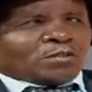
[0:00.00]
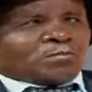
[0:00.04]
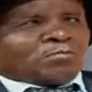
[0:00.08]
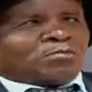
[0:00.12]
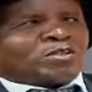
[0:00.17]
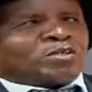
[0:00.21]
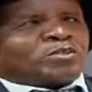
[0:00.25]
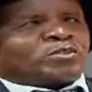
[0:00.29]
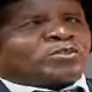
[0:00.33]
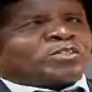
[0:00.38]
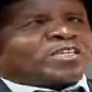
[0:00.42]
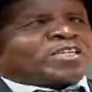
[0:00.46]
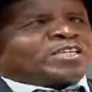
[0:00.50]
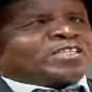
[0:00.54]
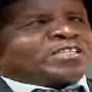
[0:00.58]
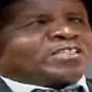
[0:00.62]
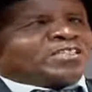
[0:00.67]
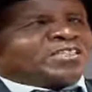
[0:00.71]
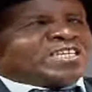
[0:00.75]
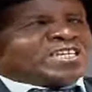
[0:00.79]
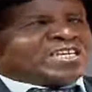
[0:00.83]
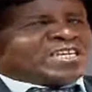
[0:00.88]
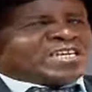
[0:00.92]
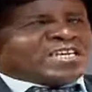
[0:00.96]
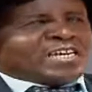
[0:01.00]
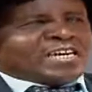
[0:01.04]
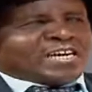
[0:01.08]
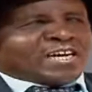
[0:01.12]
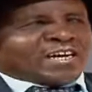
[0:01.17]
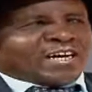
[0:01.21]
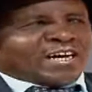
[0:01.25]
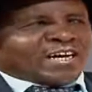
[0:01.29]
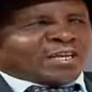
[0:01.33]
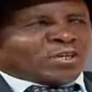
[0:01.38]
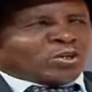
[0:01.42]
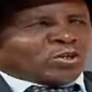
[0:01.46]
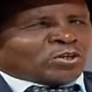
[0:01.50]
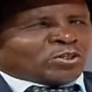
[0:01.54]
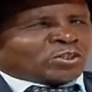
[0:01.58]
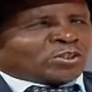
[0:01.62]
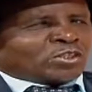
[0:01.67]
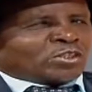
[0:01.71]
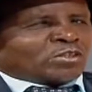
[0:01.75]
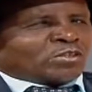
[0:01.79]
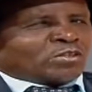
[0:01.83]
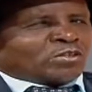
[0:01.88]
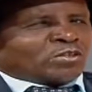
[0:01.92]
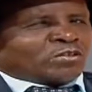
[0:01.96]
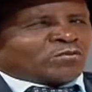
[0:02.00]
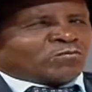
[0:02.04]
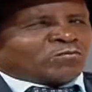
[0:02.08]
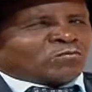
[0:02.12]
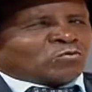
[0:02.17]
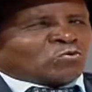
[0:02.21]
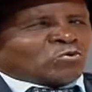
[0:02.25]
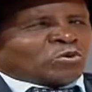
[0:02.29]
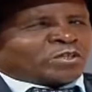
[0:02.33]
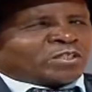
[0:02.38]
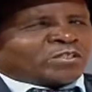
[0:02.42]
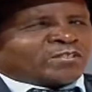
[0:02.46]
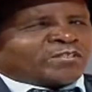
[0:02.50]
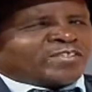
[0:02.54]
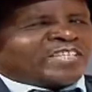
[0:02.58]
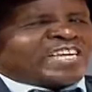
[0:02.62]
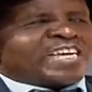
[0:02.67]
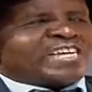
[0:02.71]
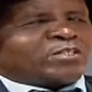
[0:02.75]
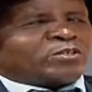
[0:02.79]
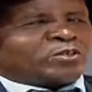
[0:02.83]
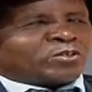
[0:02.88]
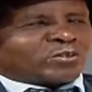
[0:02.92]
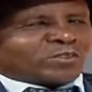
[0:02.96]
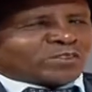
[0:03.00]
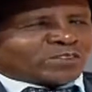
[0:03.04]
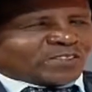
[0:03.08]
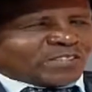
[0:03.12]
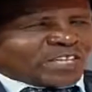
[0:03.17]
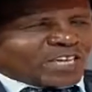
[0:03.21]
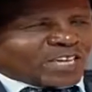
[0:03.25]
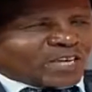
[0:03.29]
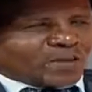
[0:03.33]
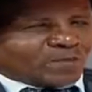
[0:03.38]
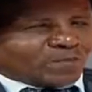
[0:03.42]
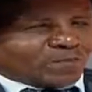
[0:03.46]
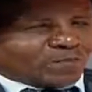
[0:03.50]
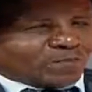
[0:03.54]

Because I see a lot of what they don't see.